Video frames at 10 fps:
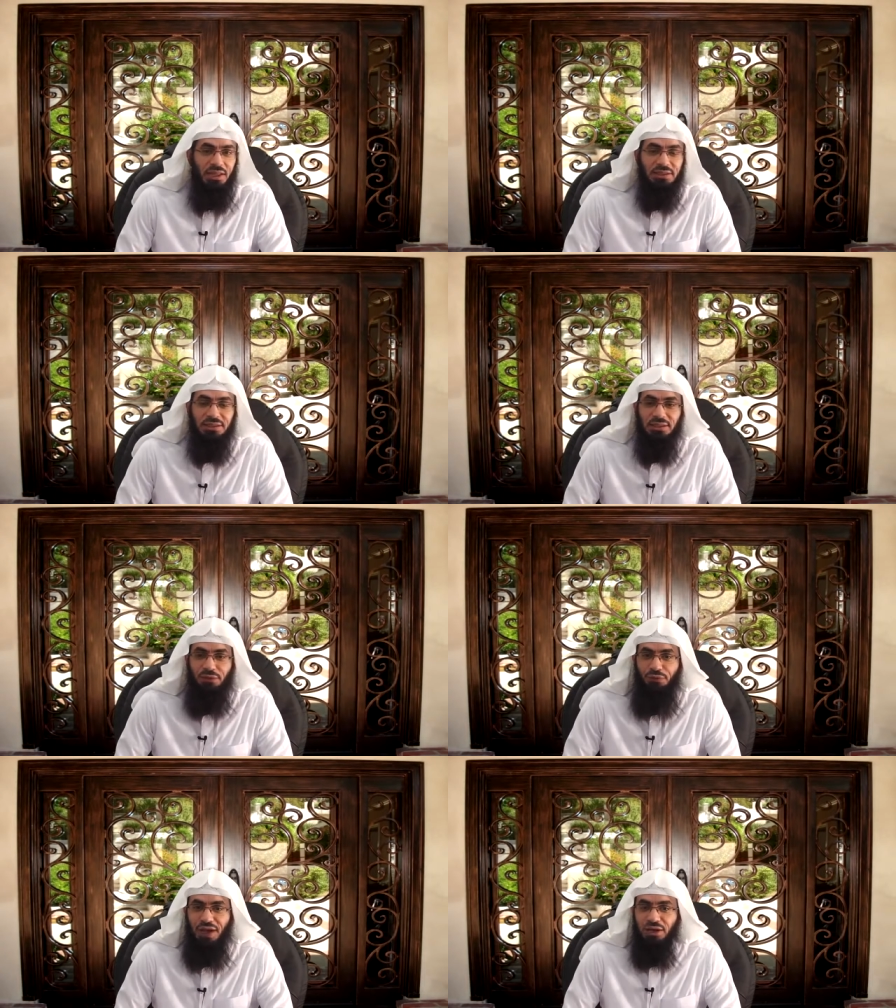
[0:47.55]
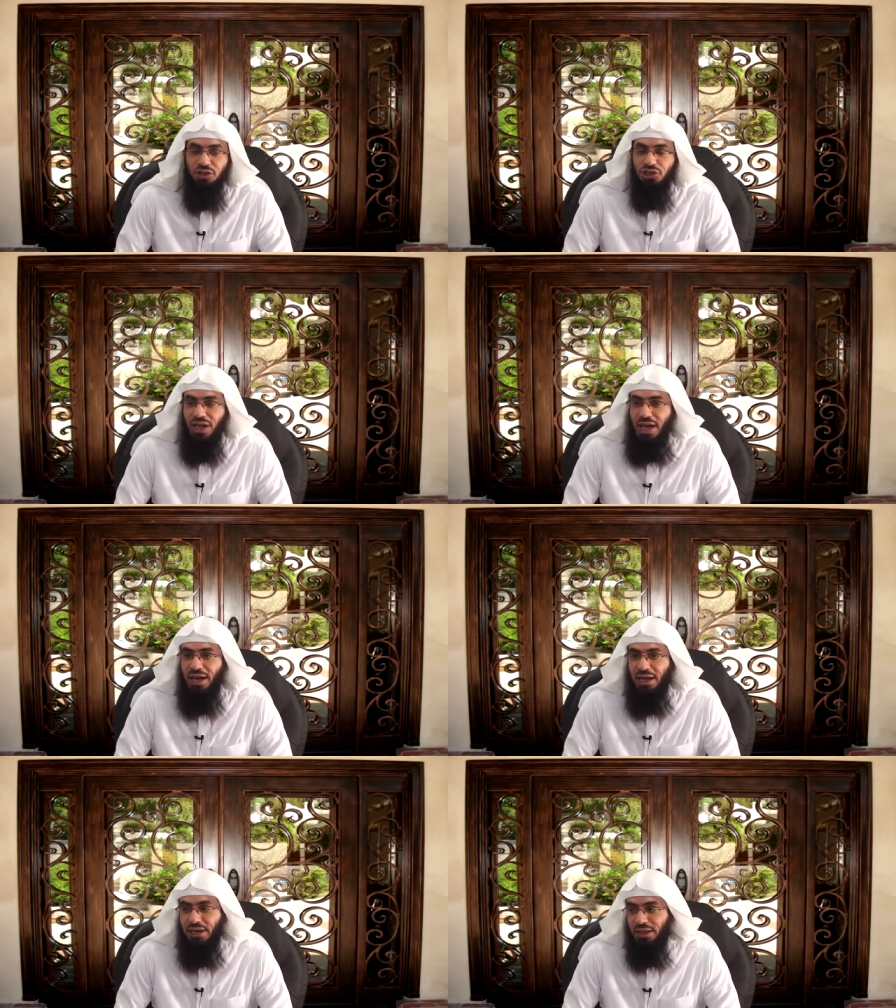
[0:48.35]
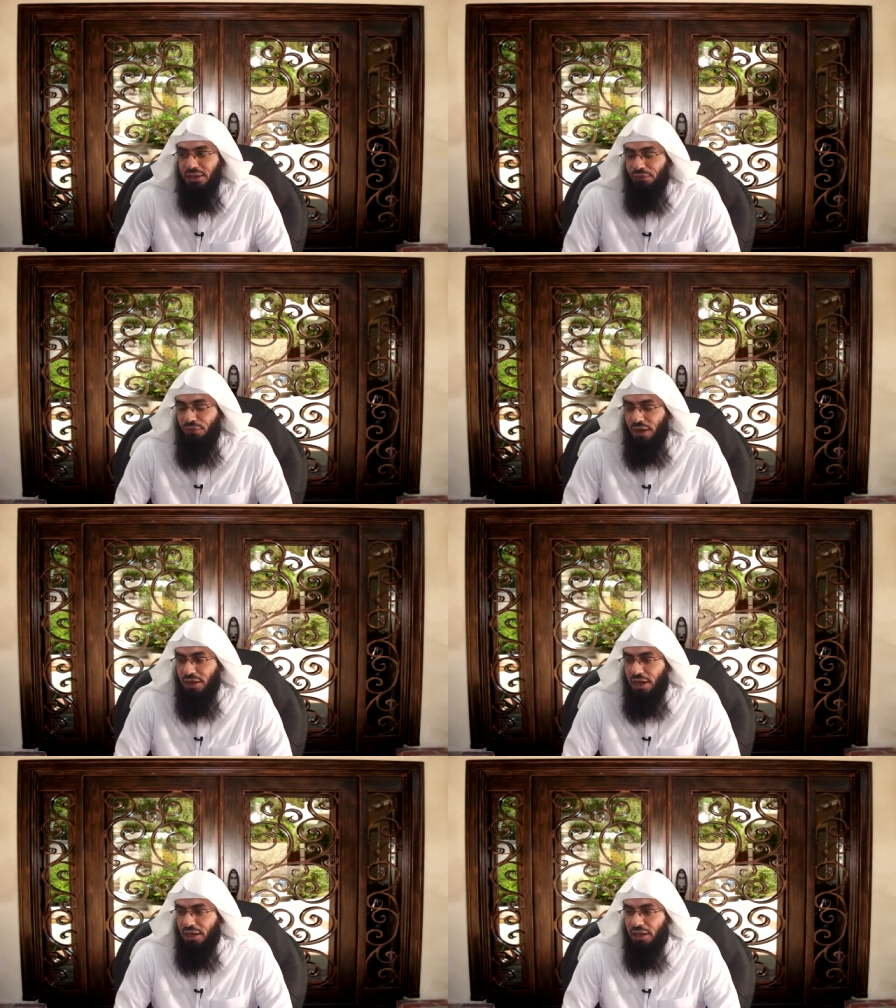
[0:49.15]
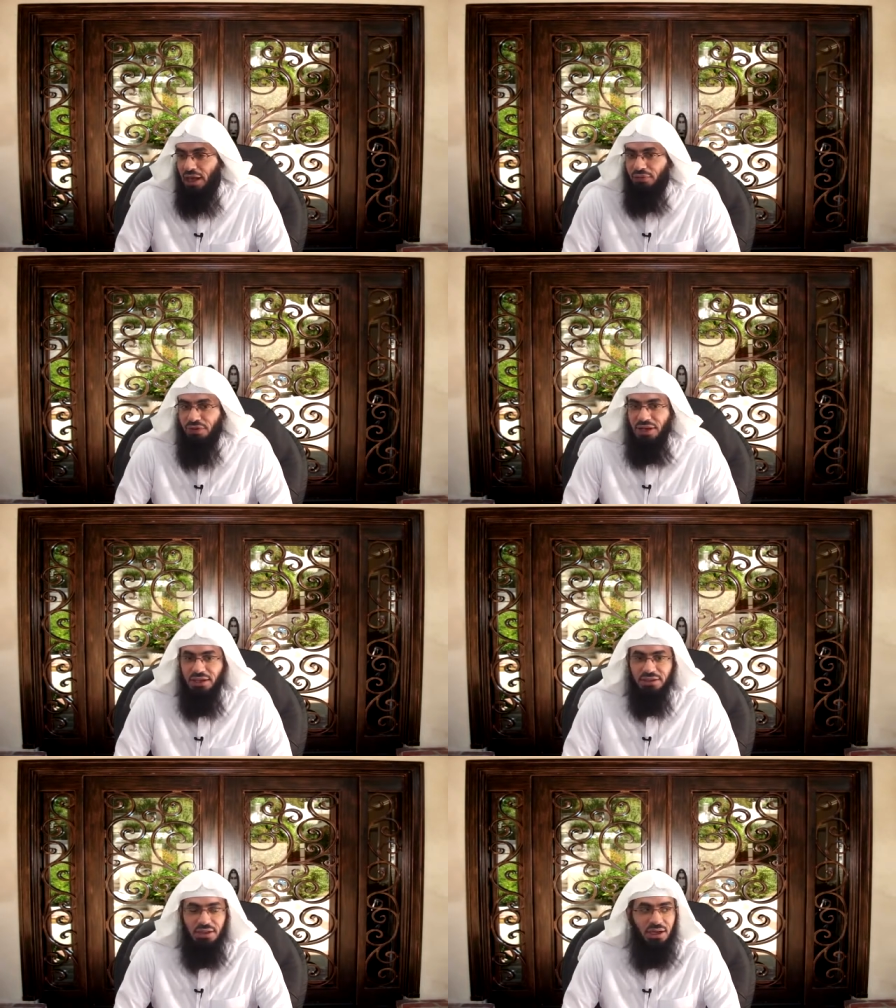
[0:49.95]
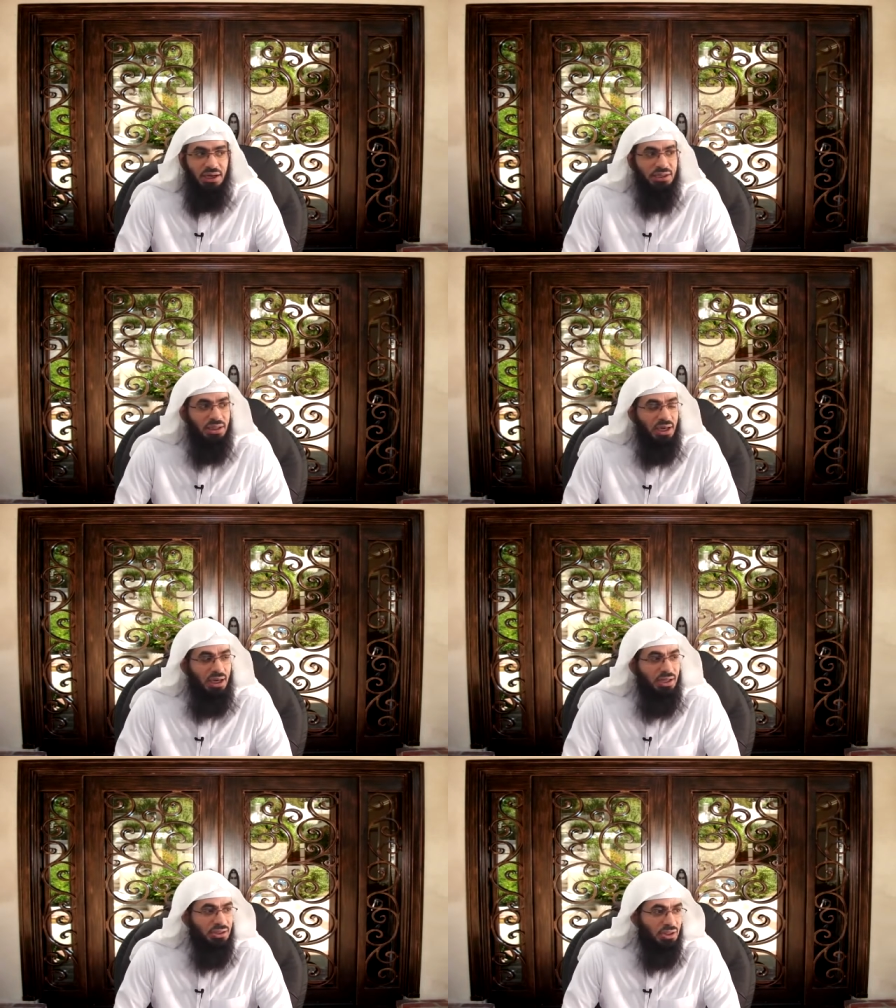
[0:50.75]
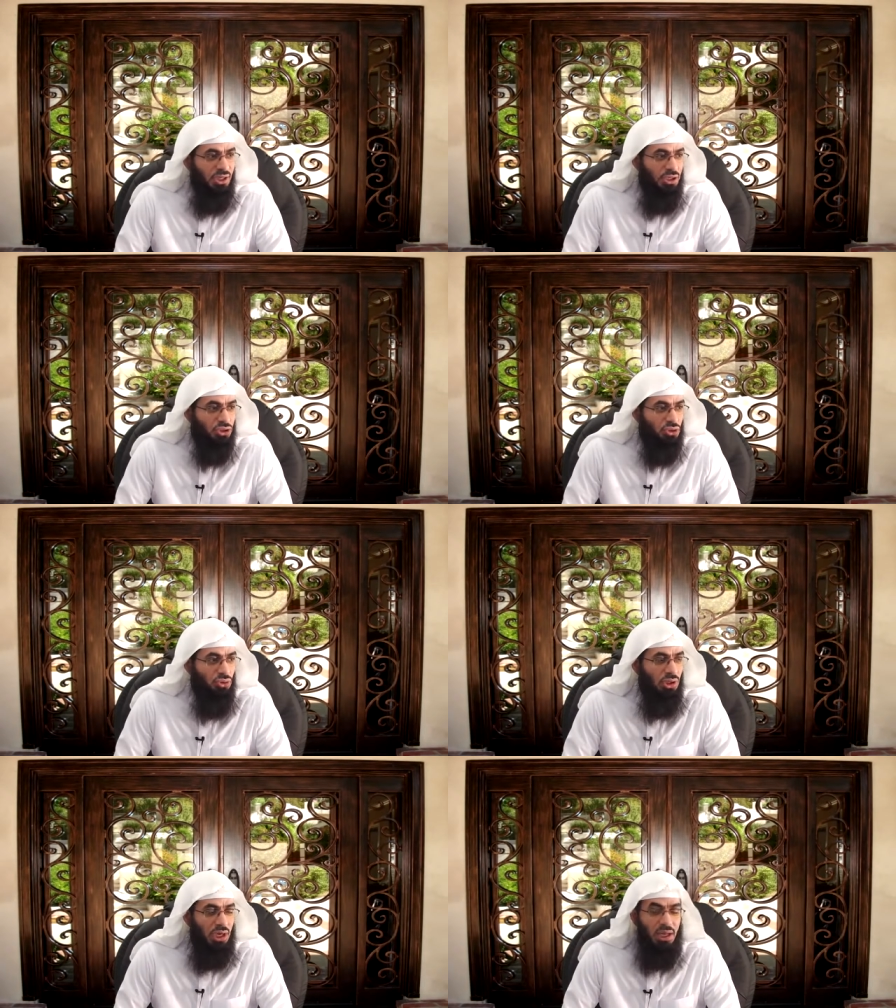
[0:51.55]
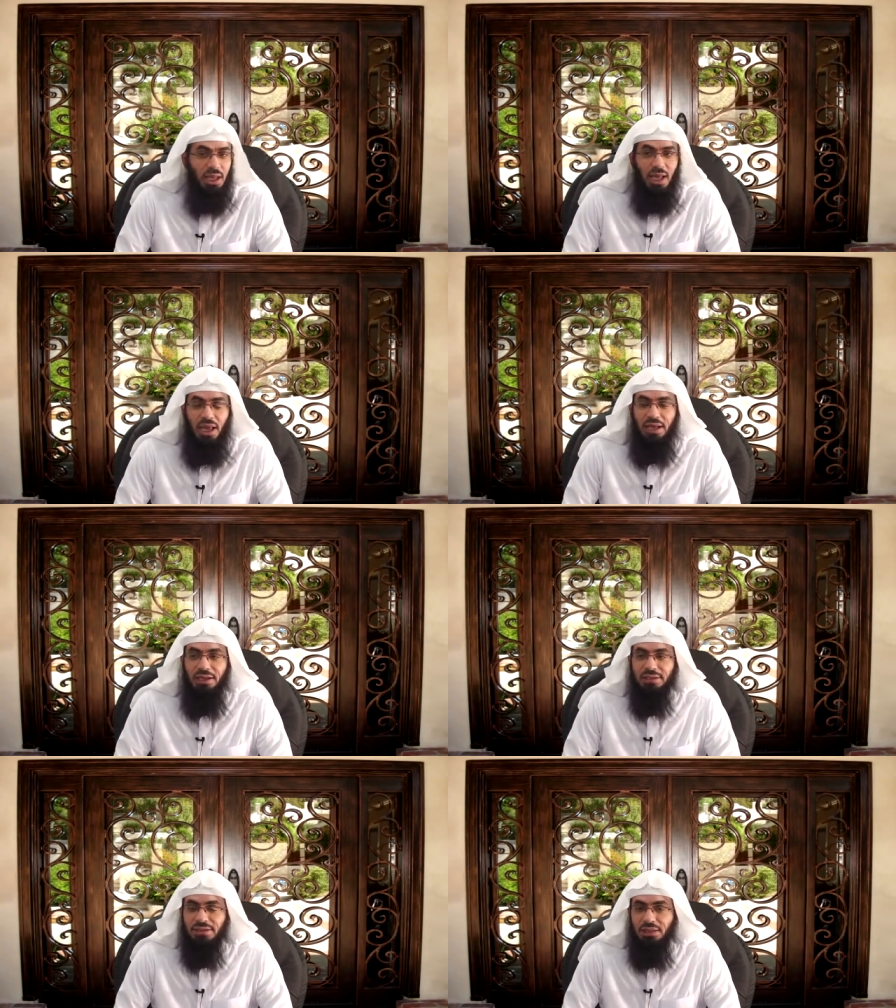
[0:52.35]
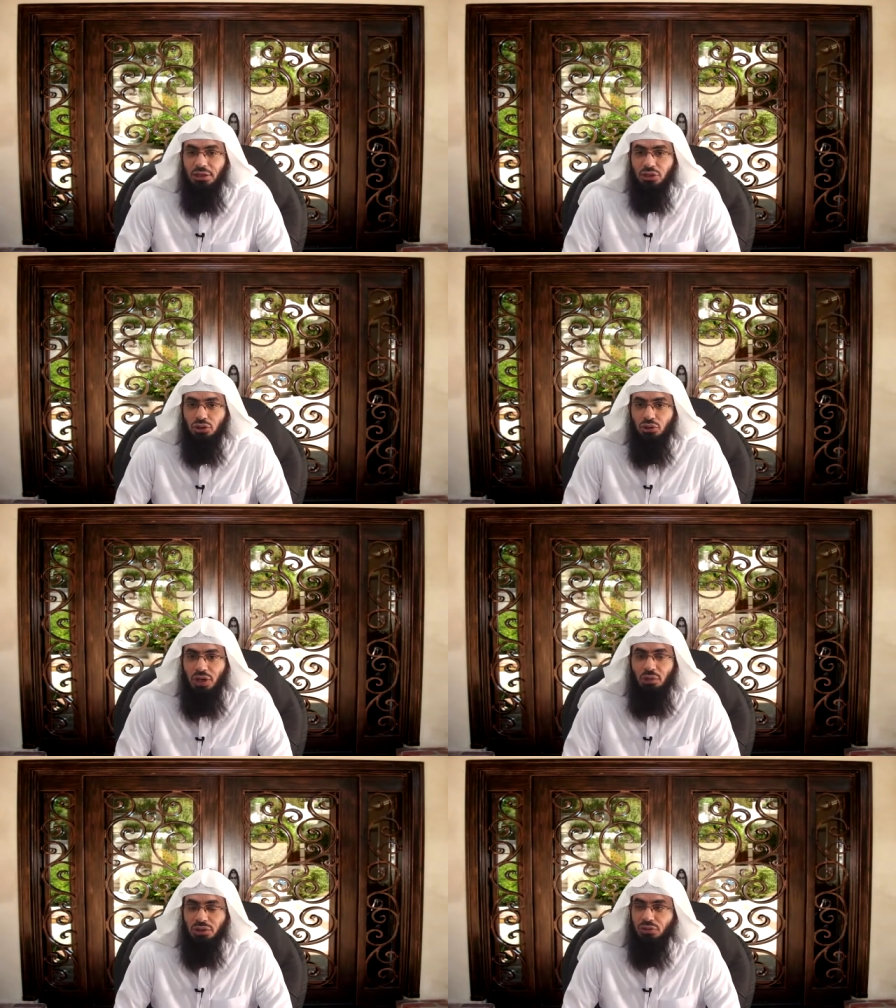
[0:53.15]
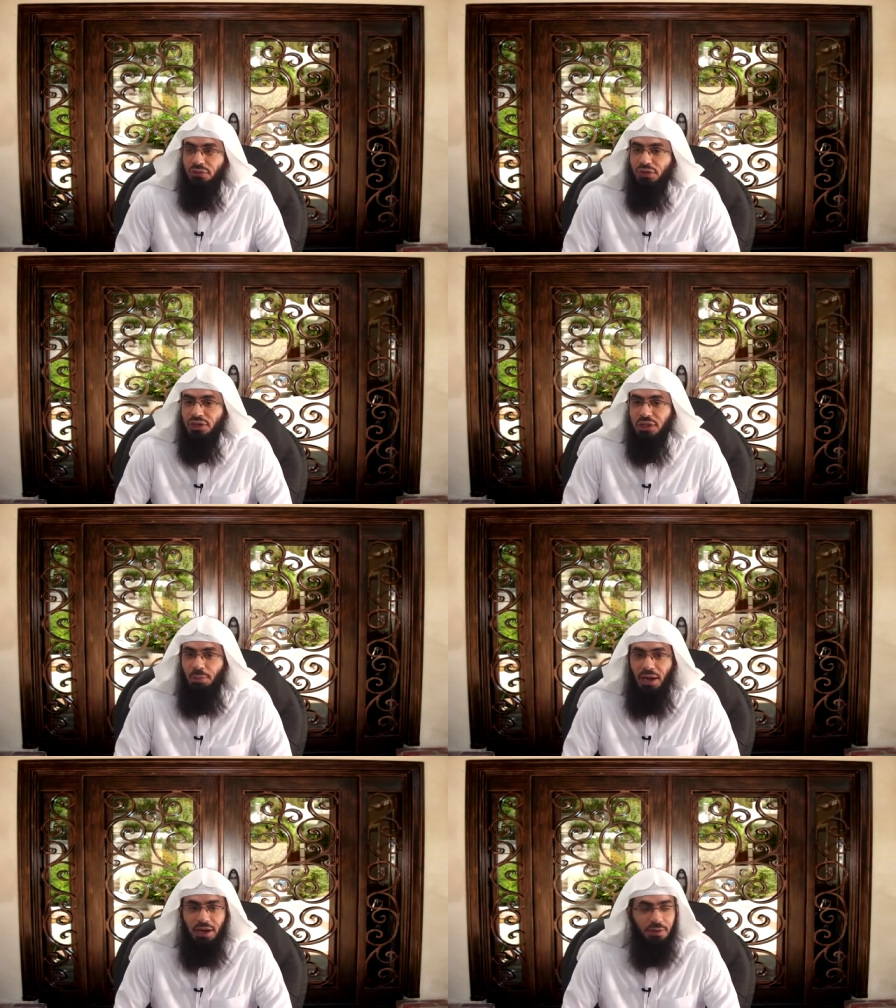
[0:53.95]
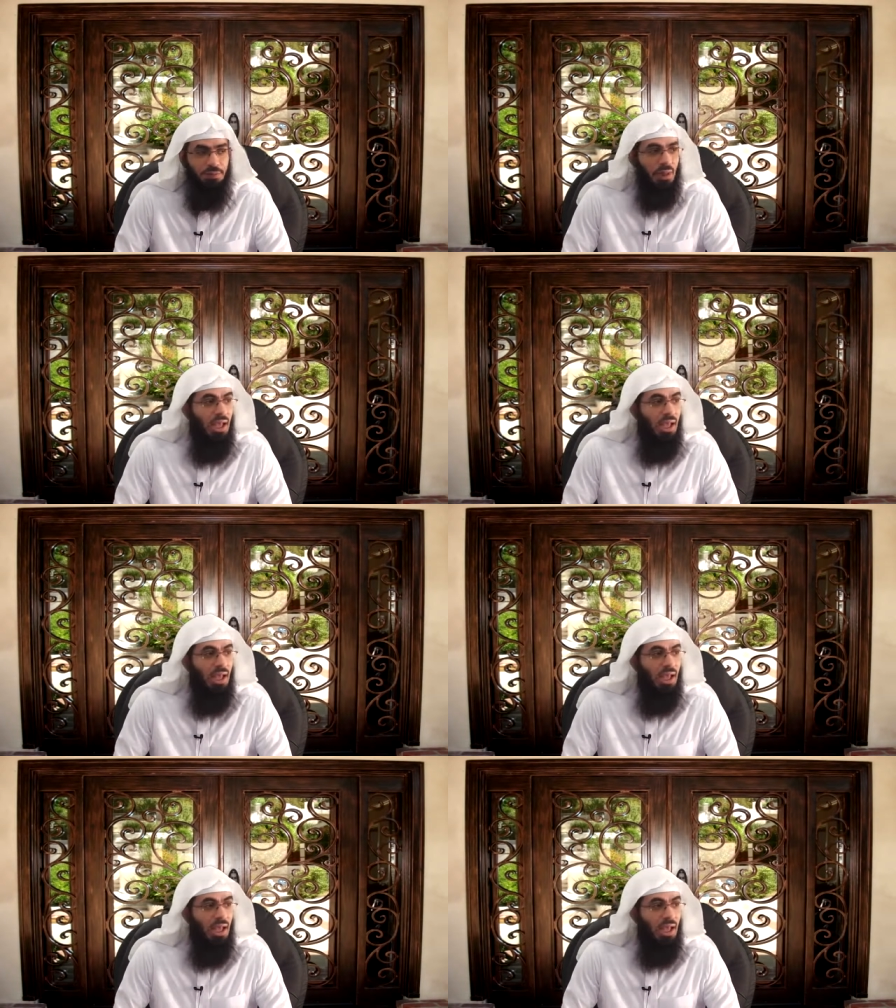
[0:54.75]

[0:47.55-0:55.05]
This is the final shot at it, the night of Laylat al Qadr, an entire surah. An entire surah was revealed about it.